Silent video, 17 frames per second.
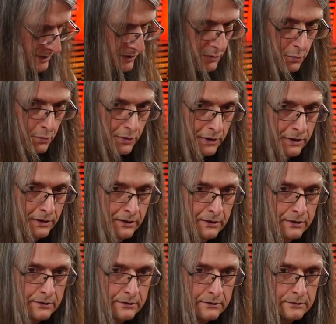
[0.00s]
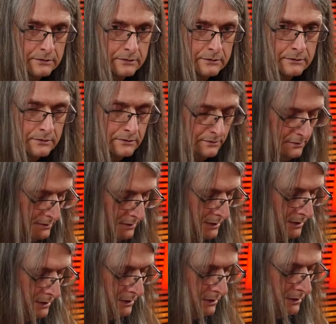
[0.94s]
to just work here.
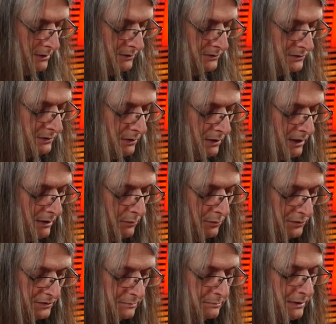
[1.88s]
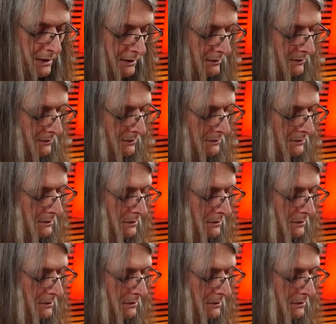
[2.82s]
So I will spend